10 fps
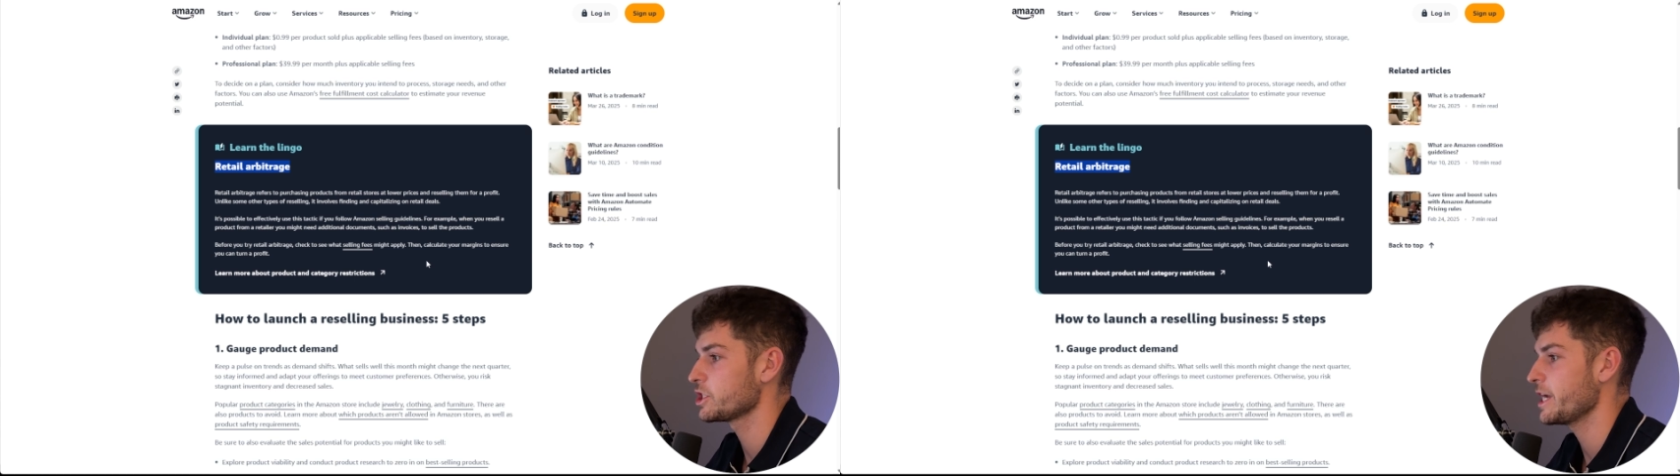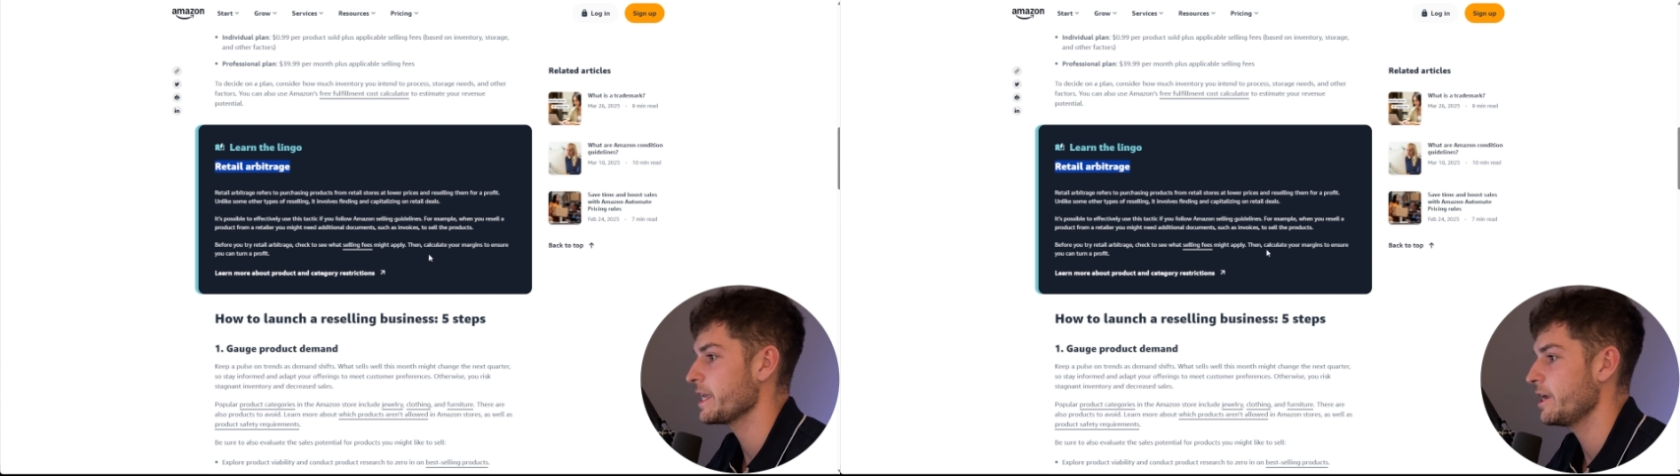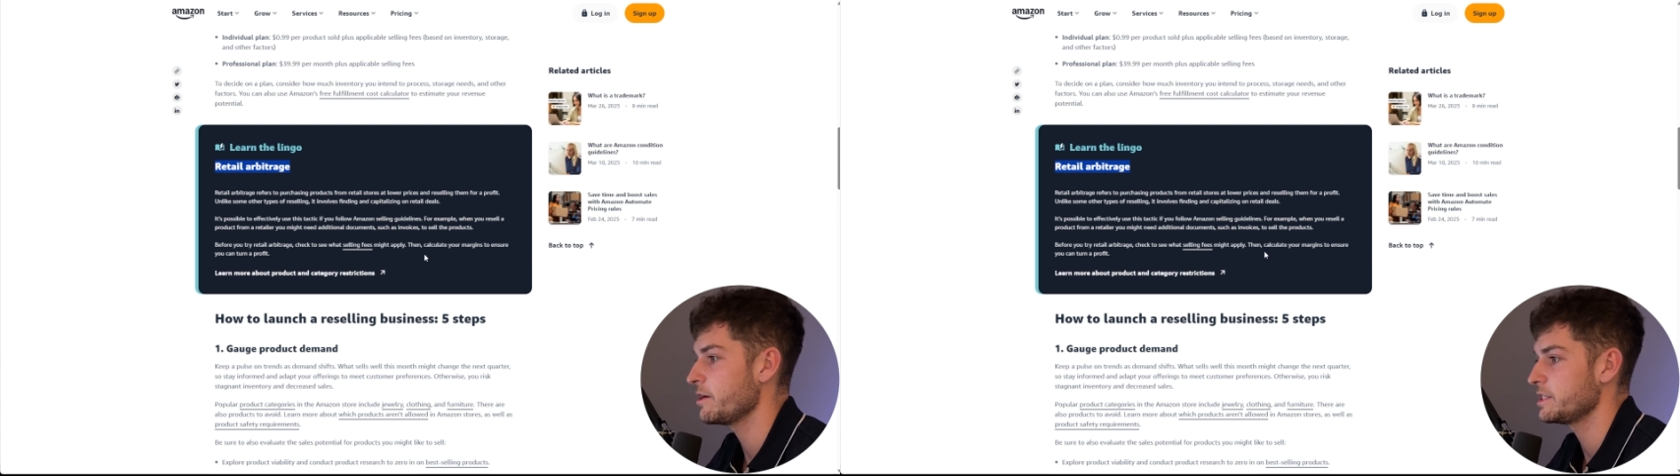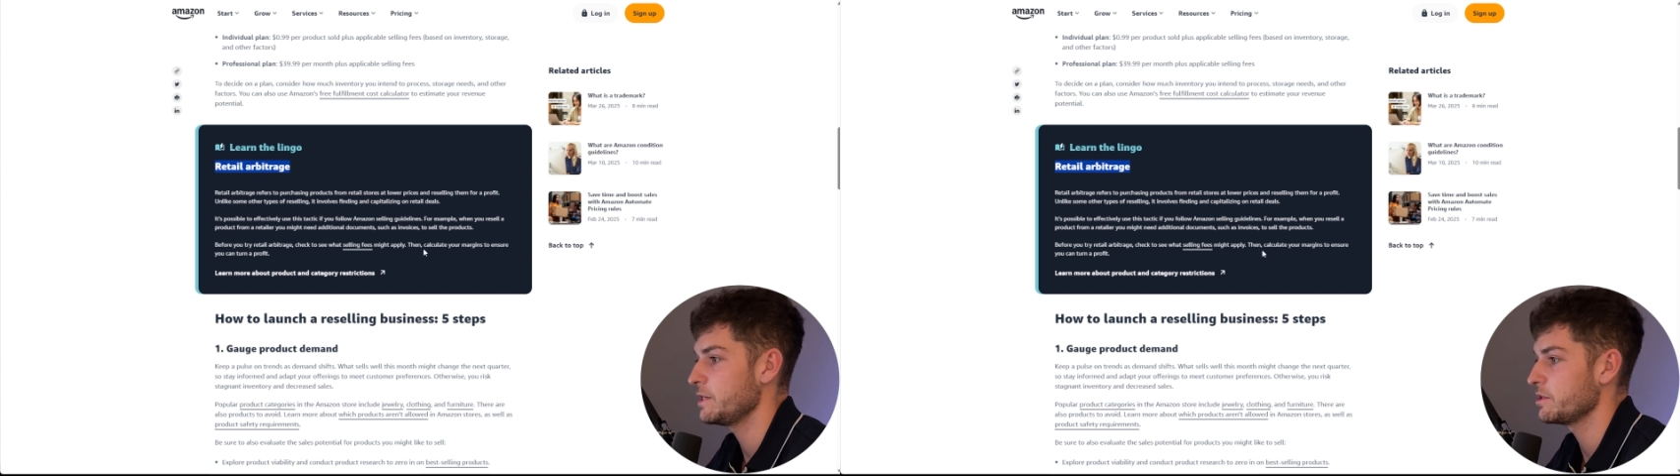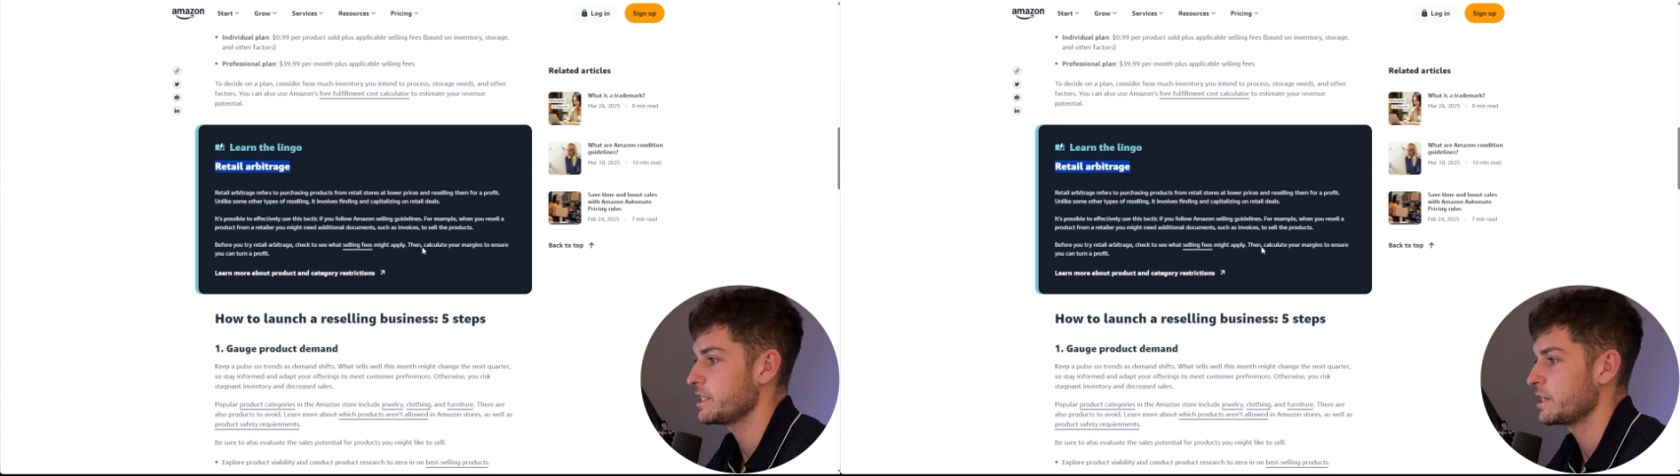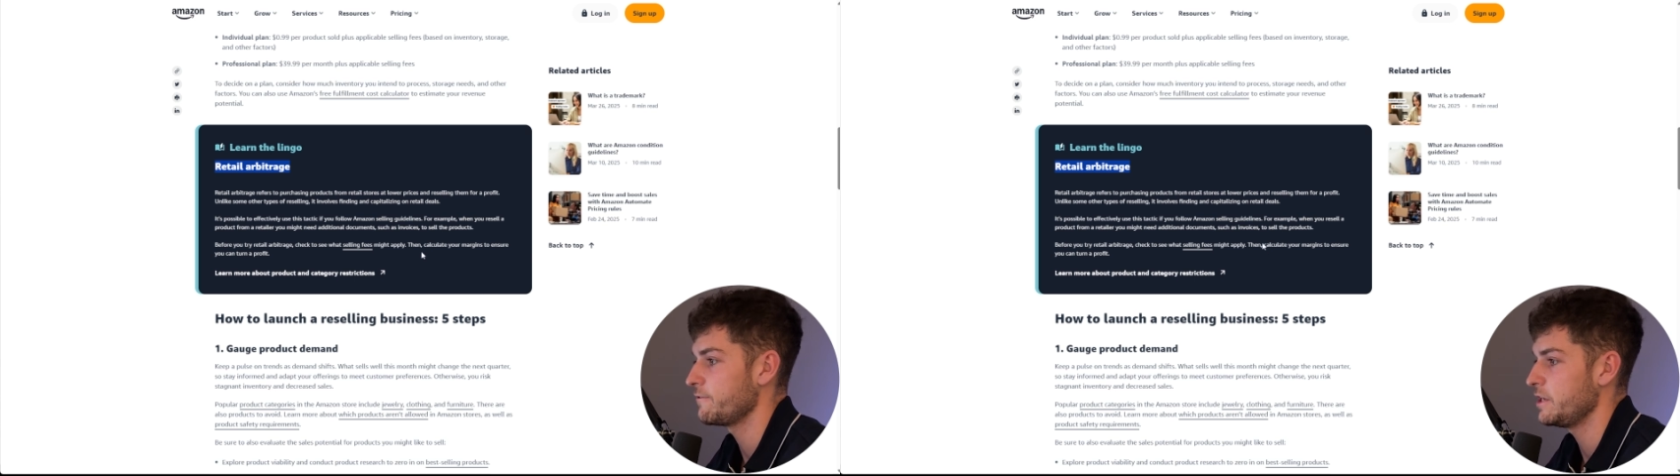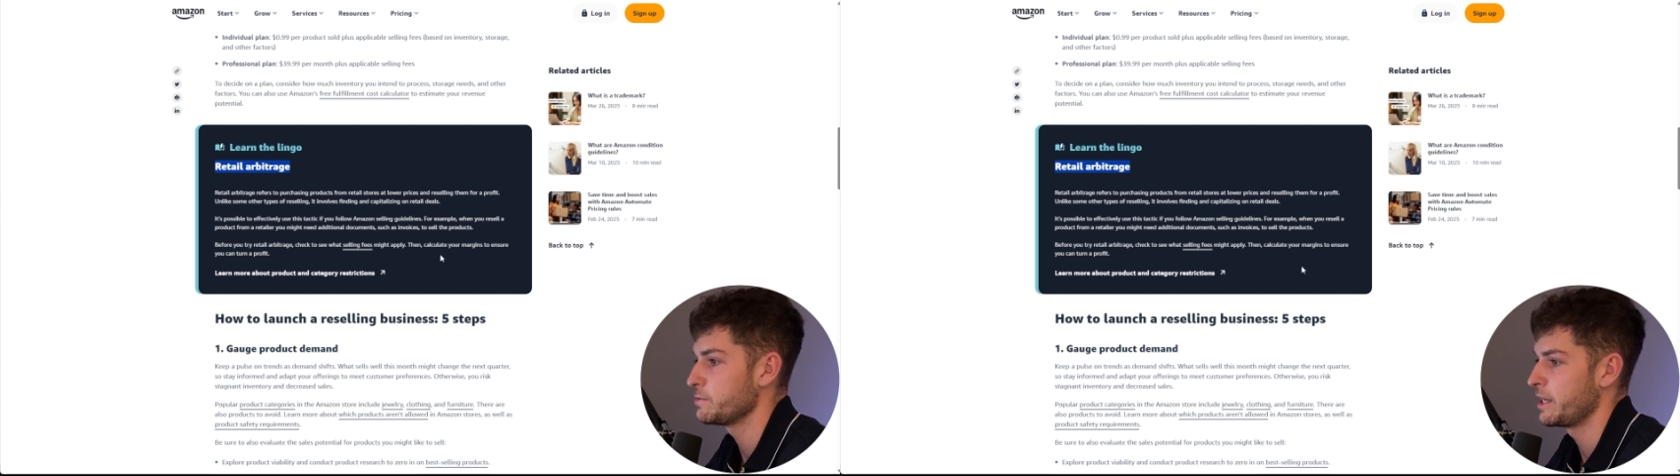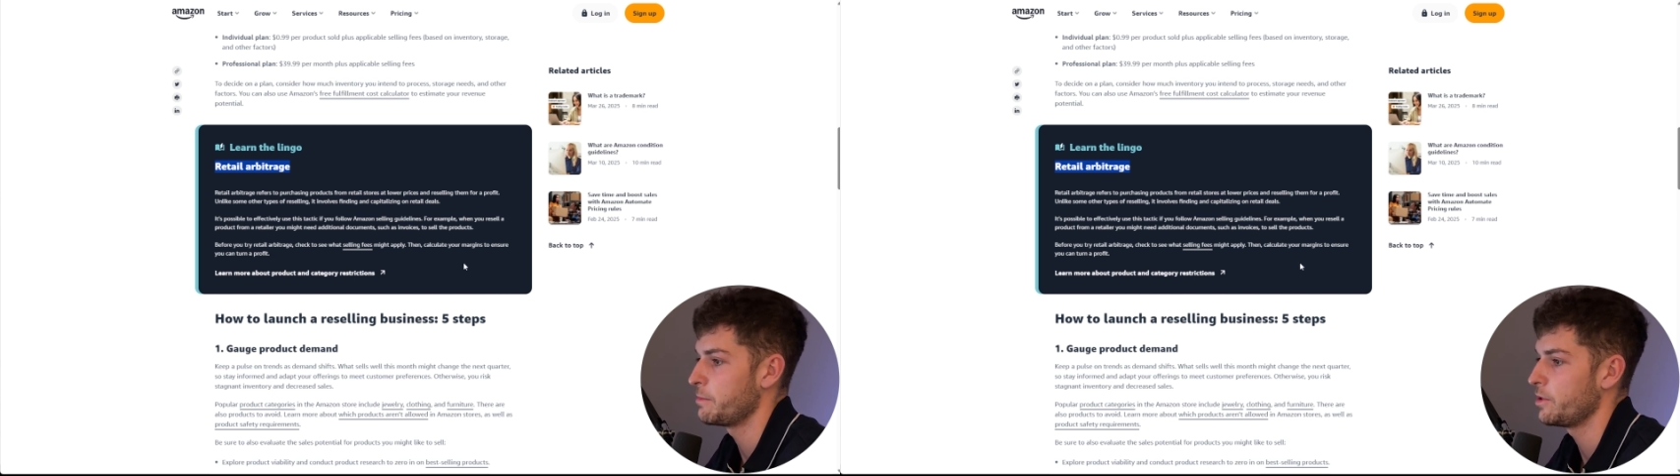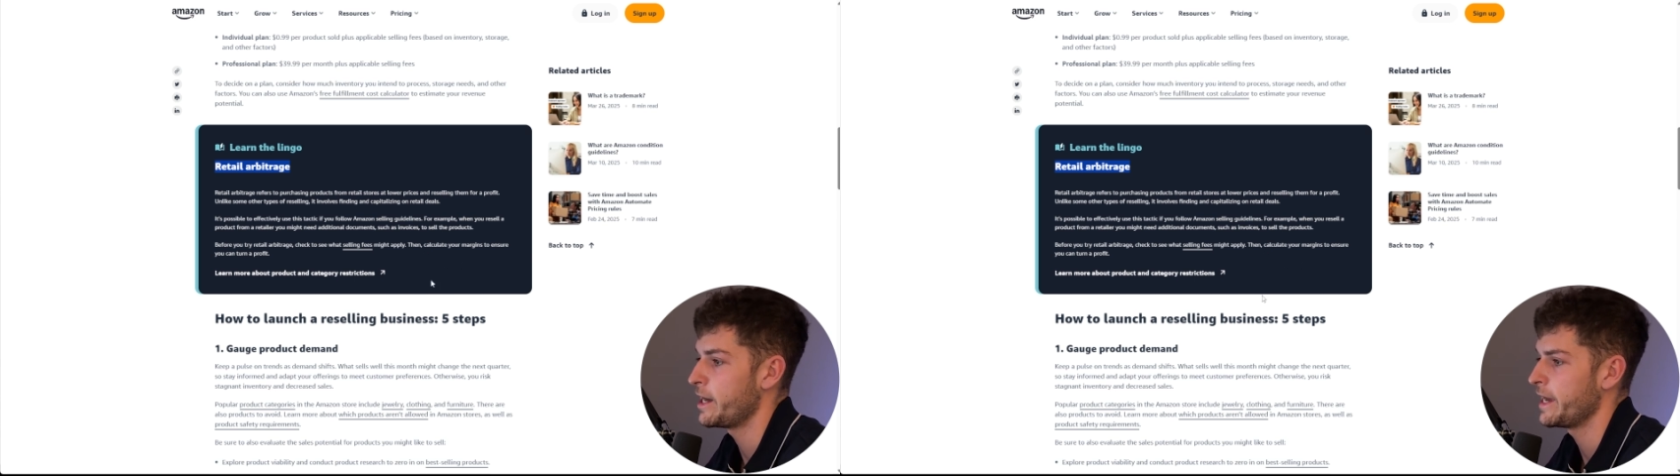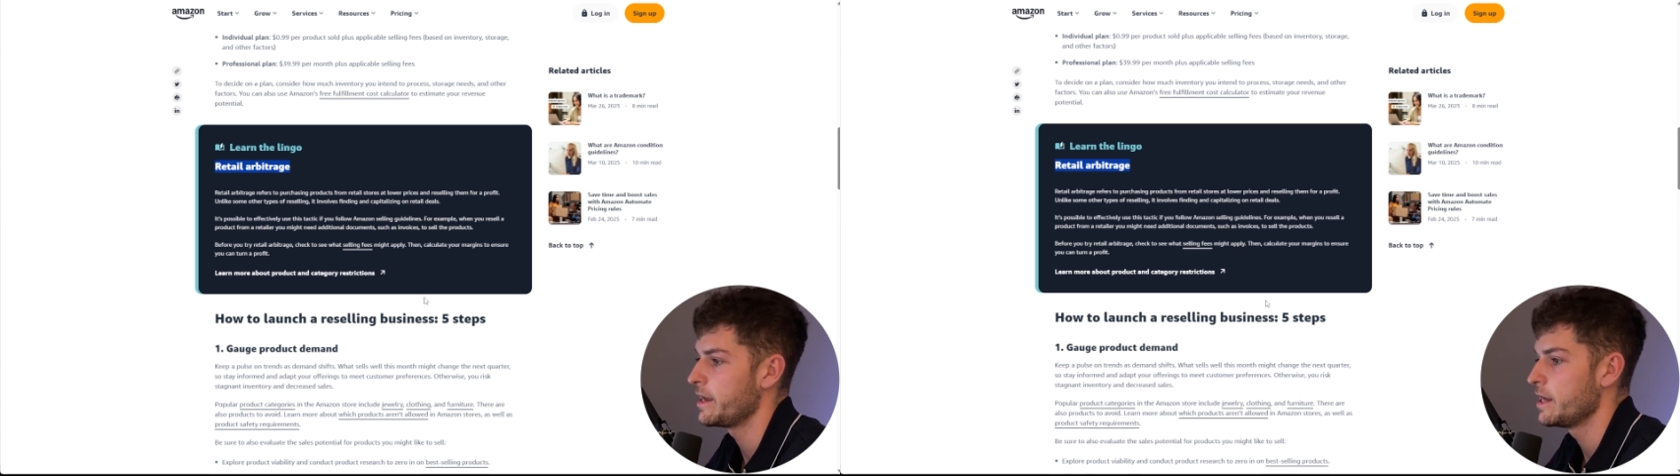check here to see what selling fees might
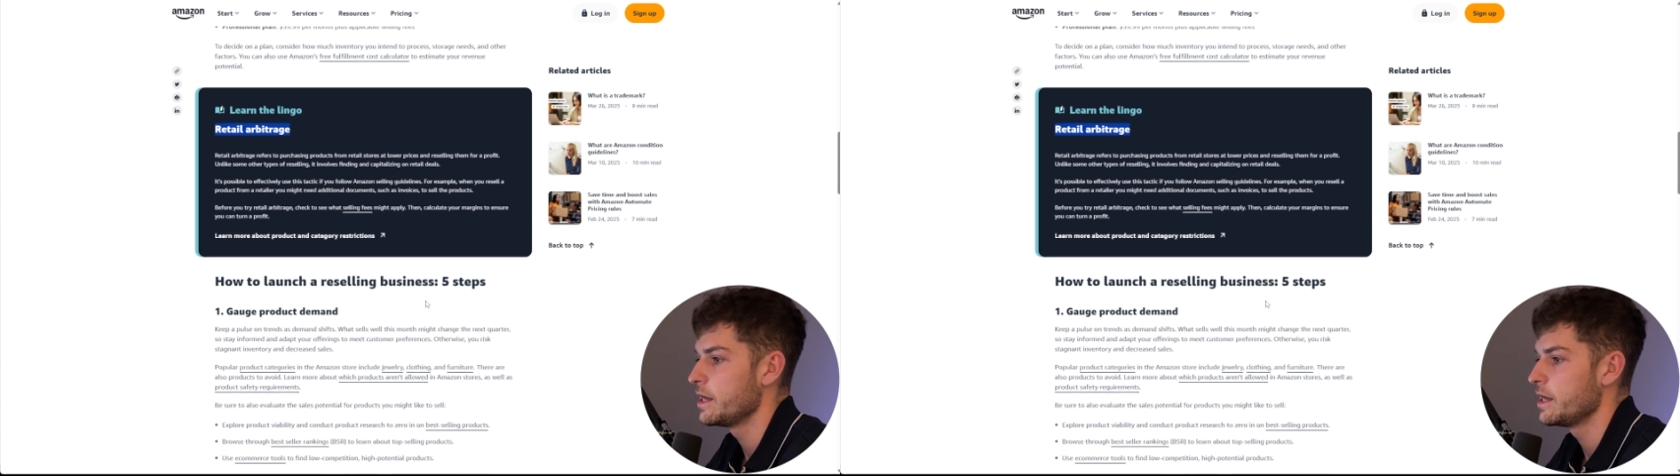apply.